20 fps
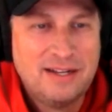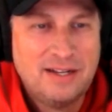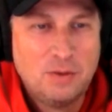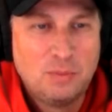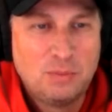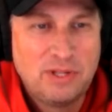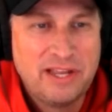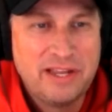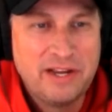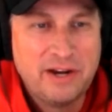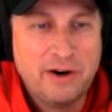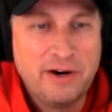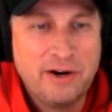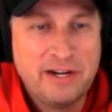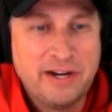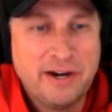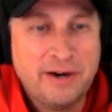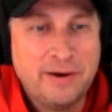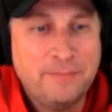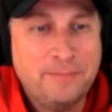playing
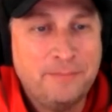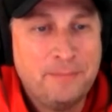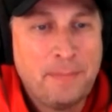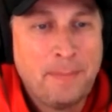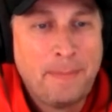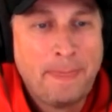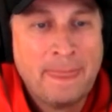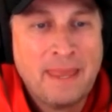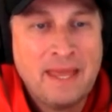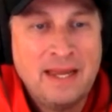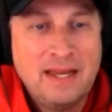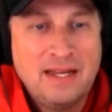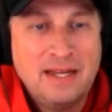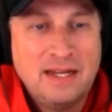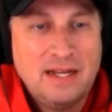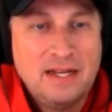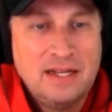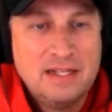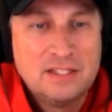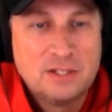hurt here.
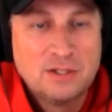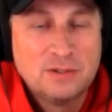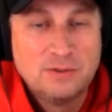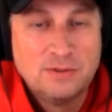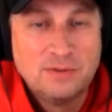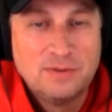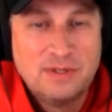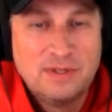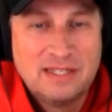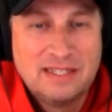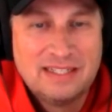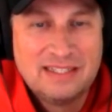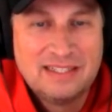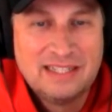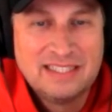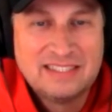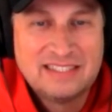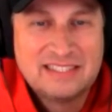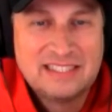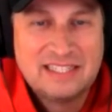Mm-hmm. So
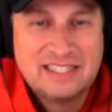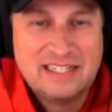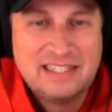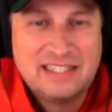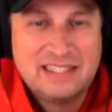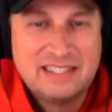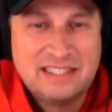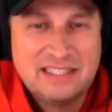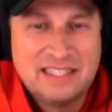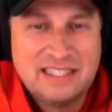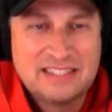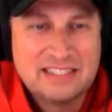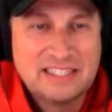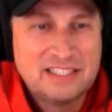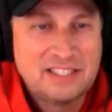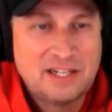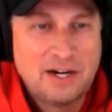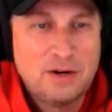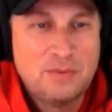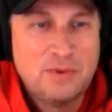let's get
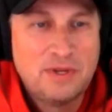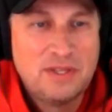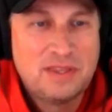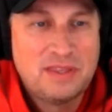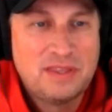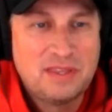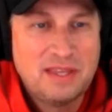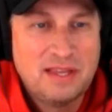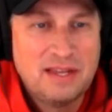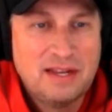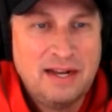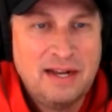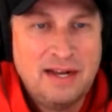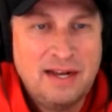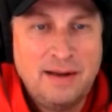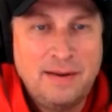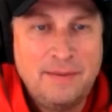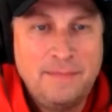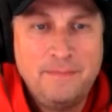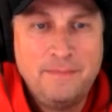started with
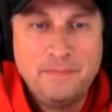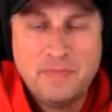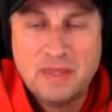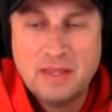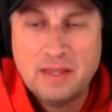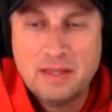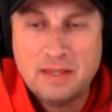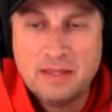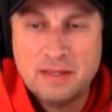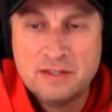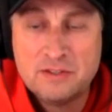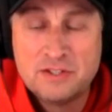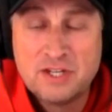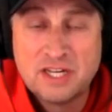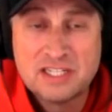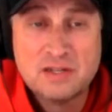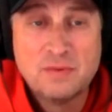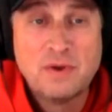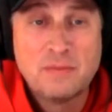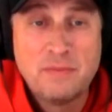
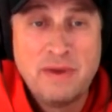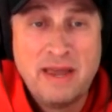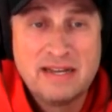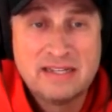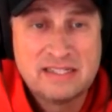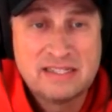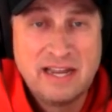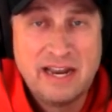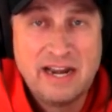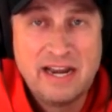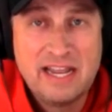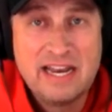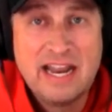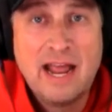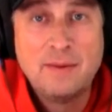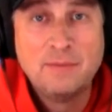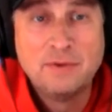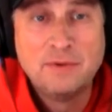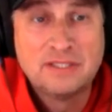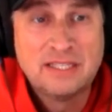Justin McManus signing in
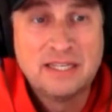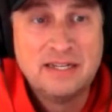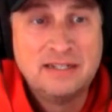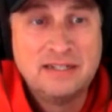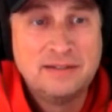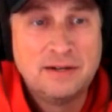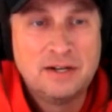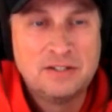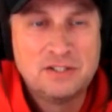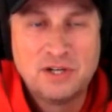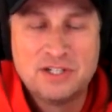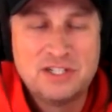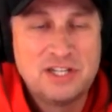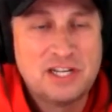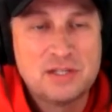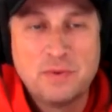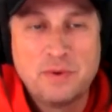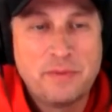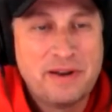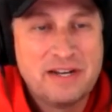Hamilton.
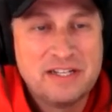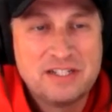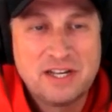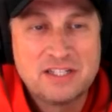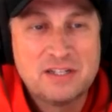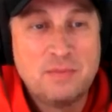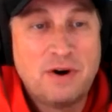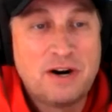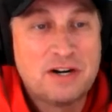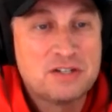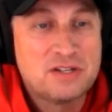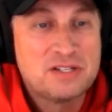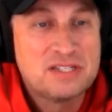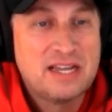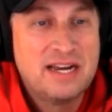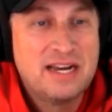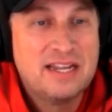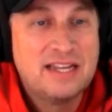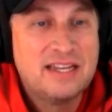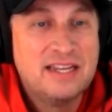Justin Marshall
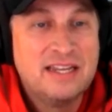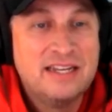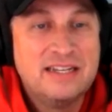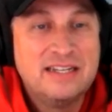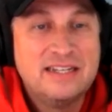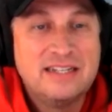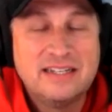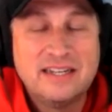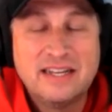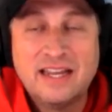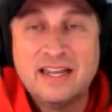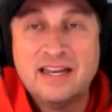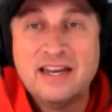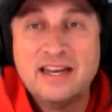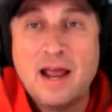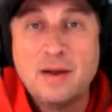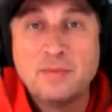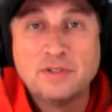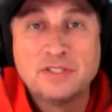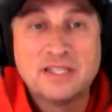signing in
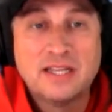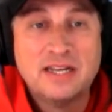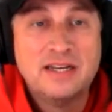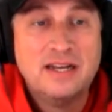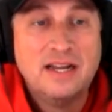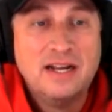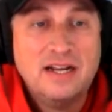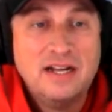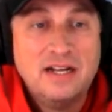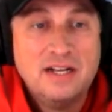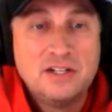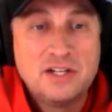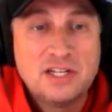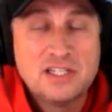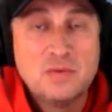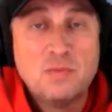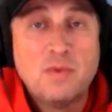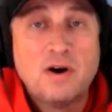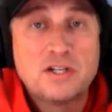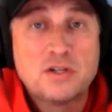Hamilton.
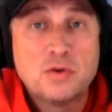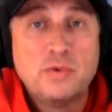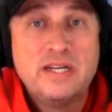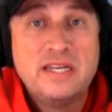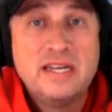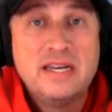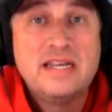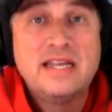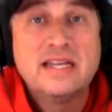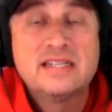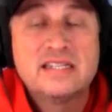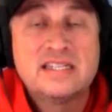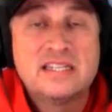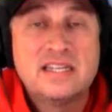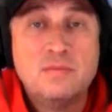Justin Marshall, we didn't get to see